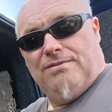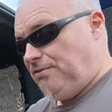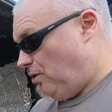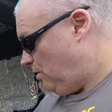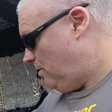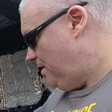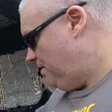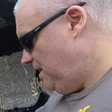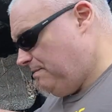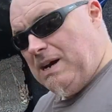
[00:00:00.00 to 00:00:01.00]
for
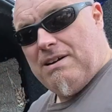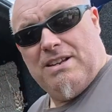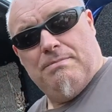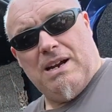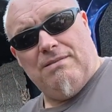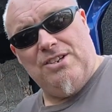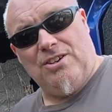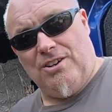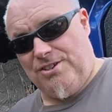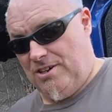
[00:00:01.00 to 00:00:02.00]
the battery-to-battery
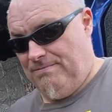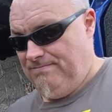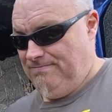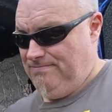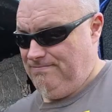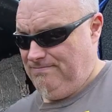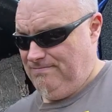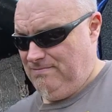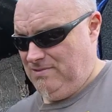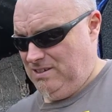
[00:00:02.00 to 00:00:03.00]
charger.
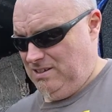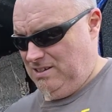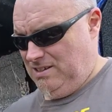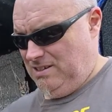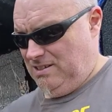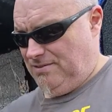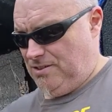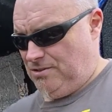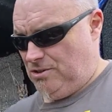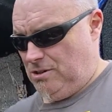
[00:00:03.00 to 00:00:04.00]

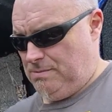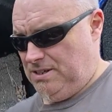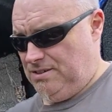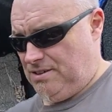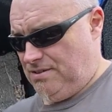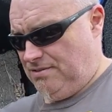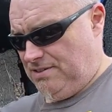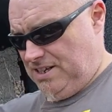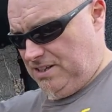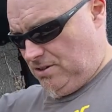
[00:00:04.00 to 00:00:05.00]
First job is
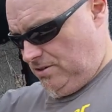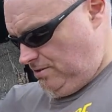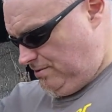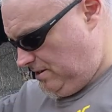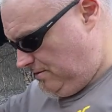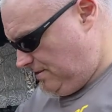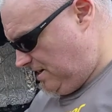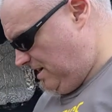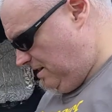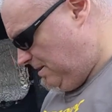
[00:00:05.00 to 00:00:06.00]
threading the conduit over the
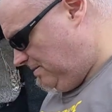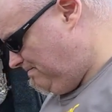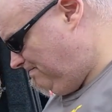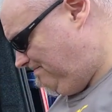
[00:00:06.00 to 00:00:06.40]
cable.